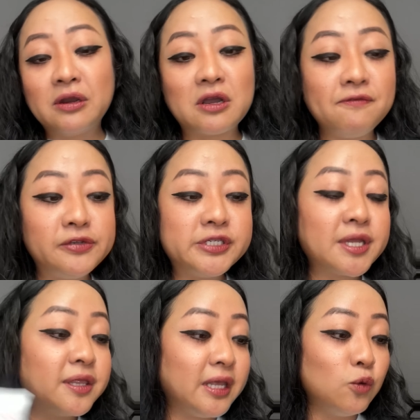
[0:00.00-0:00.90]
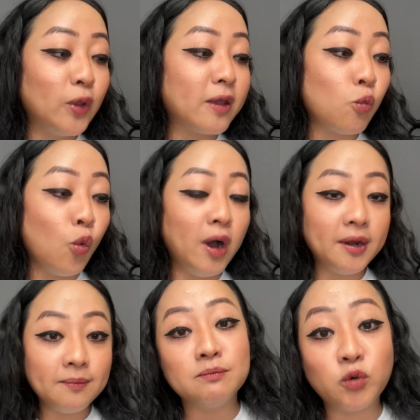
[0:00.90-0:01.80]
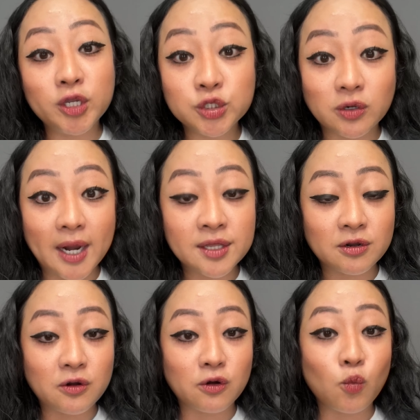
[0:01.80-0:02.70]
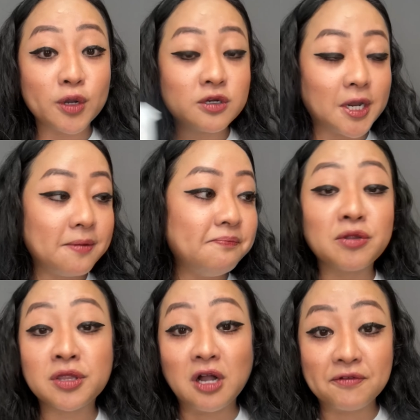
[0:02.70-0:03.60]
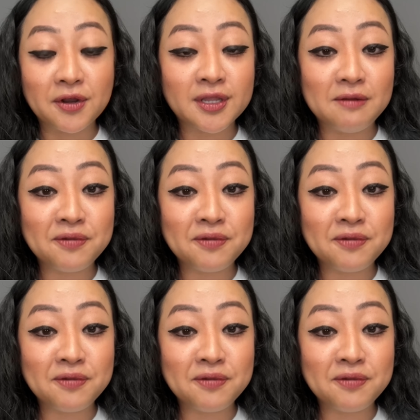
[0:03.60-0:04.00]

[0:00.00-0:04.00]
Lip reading: know, if you just need like one moisturizer or one cream to solve your skin